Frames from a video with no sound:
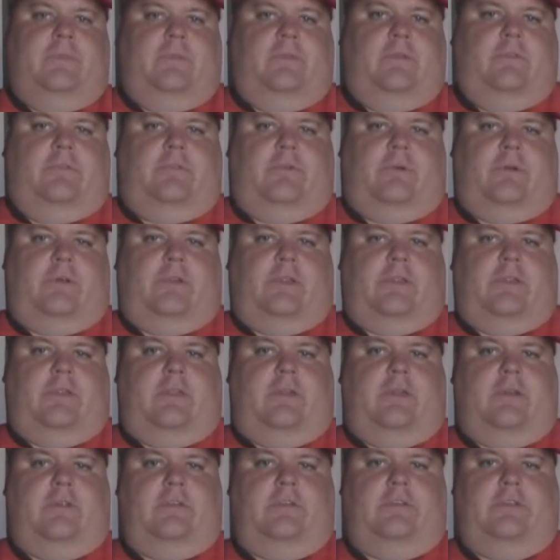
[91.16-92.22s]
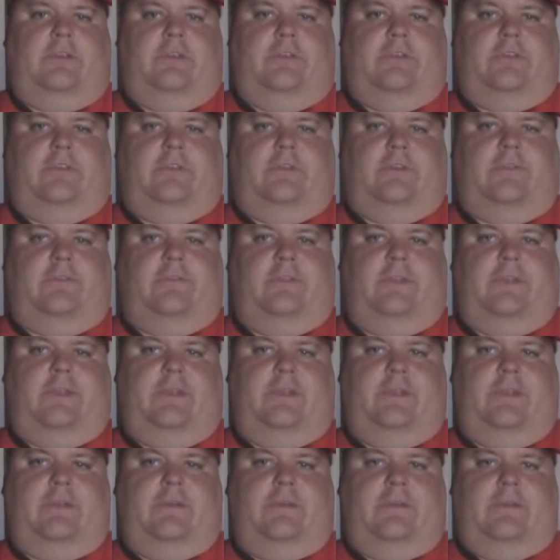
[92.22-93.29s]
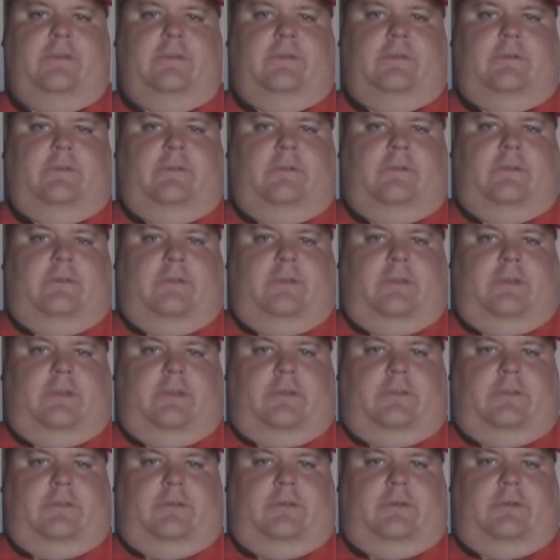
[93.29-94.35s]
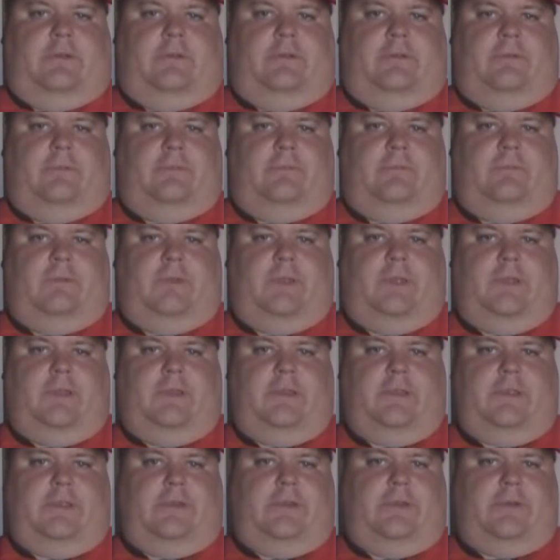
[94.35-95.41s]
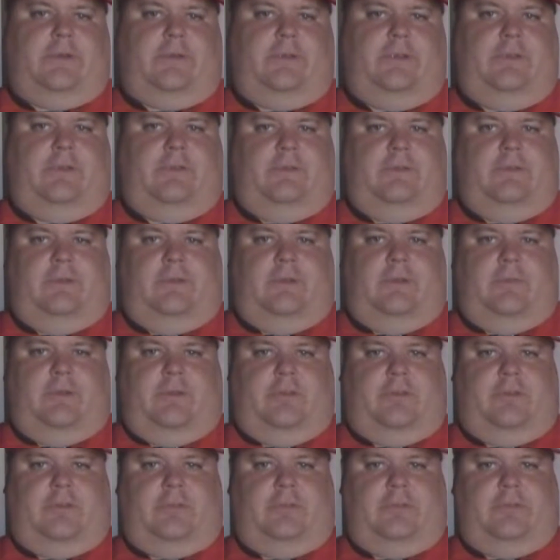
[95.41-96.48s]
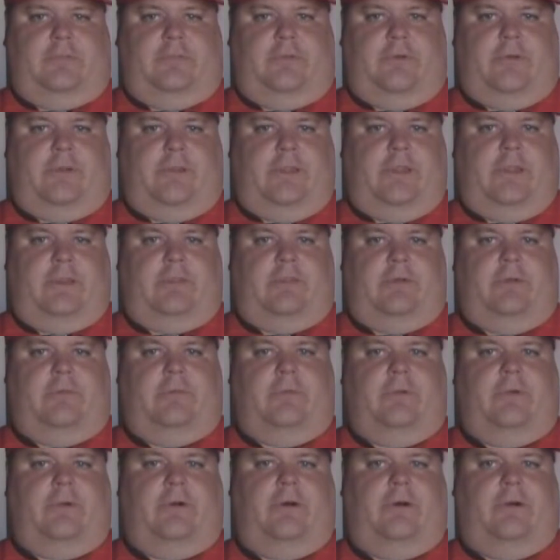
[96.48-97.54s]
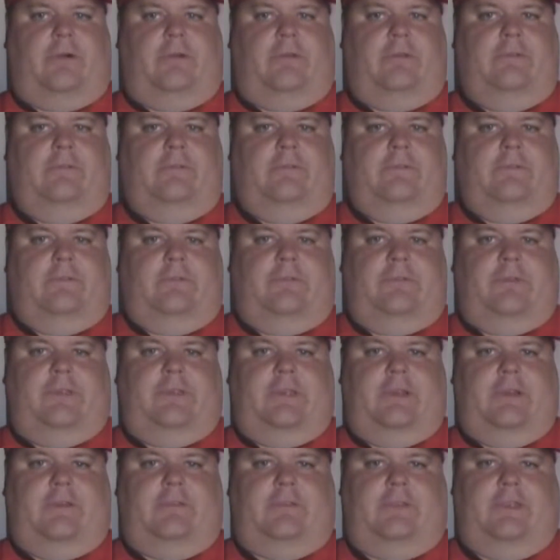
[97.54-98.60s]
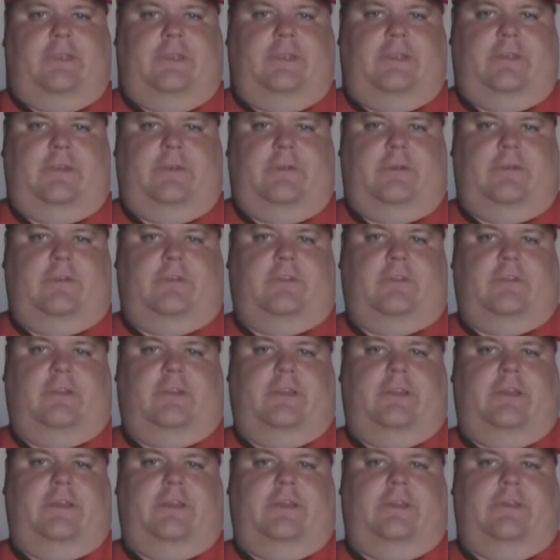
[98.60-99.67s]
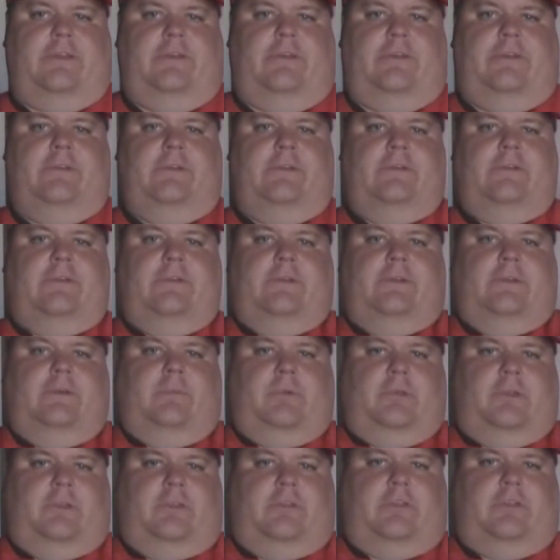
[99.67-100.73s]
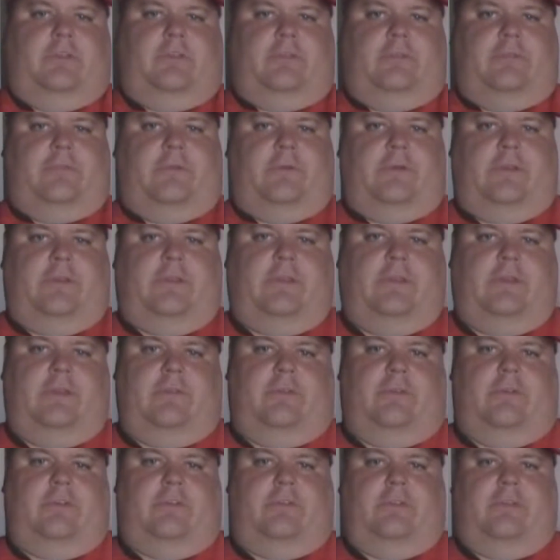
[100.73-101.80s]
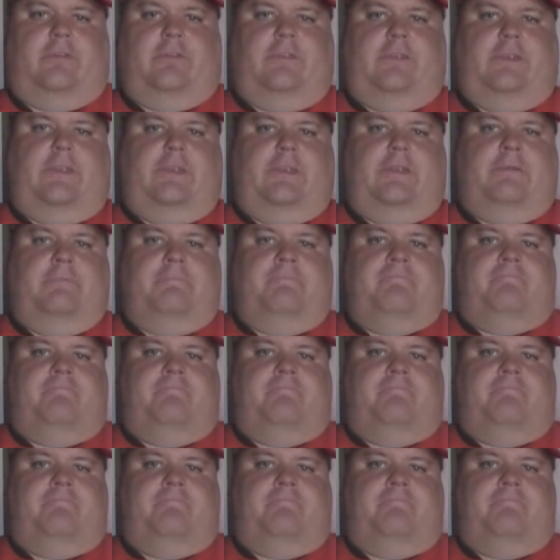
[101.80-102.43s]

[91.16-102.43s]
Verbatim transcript: 40th season of the NHL, playing in Calgary. I mean, this is the 48th overall, if you count the eight years in Atlanta here. But this is the 40th anniversary of the